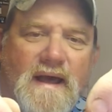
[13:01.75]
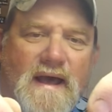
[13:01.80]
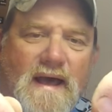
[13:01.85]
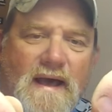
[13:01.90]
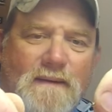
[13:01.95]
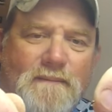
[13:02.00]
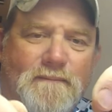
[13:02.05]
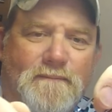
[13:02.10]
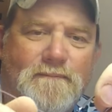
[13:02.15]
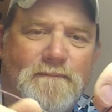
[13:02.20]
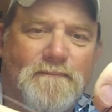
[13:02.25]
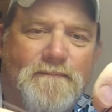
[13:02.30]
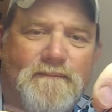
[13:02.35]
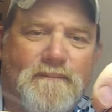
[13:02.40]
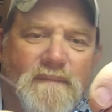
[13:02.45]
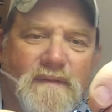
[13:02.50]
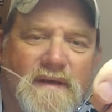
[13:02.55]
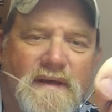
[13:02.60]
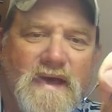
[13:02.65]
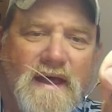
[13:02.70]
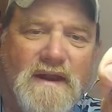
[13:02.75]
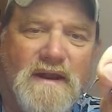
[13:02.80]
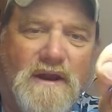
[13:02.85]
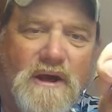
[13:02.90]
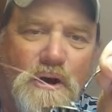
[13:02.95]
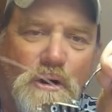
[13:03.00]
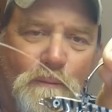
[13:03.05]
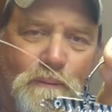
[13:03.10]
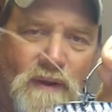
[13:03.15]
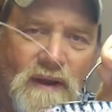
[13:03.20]
I'm got an
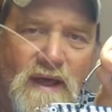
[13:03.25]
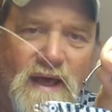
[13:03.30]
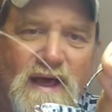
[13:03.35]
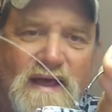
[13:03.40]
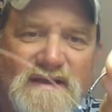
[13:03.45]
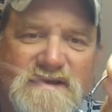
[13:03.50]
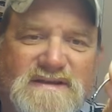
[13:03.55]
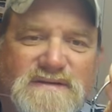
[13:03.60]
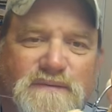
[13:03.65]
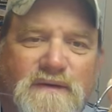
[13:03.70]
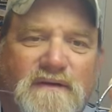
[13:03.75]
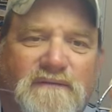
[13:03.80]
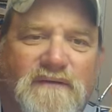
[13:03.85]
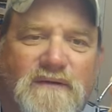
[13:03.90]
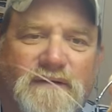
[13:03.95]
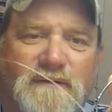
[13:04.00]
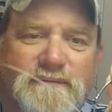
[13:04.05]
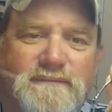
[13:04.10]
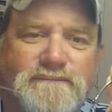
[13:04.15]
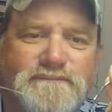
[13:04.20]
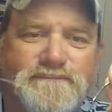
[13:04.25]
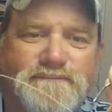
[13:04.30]
open eye swivel